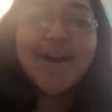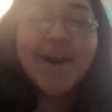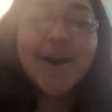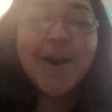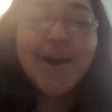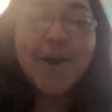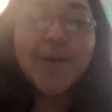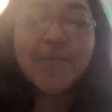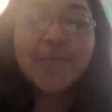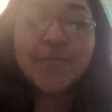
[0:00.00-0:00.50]

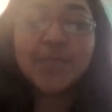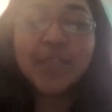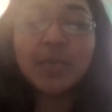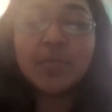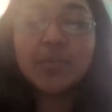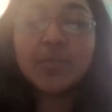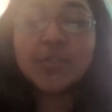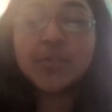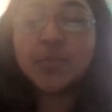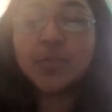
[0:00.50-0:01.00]
I
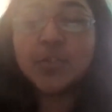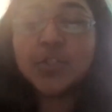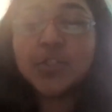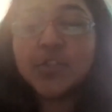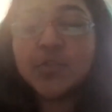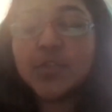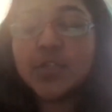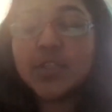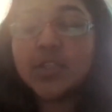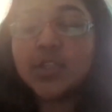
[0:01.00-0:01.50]
was
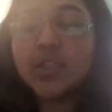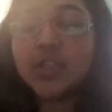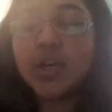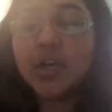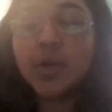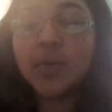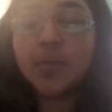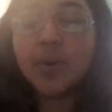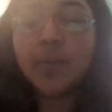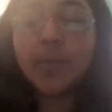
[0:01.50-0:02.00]
wondering
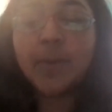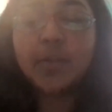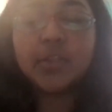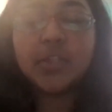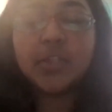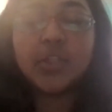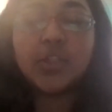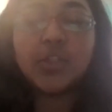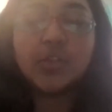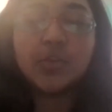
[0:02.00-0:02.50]
about
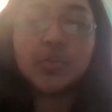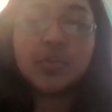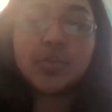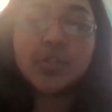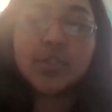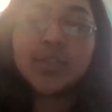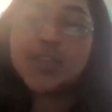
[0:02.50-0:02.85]
the youth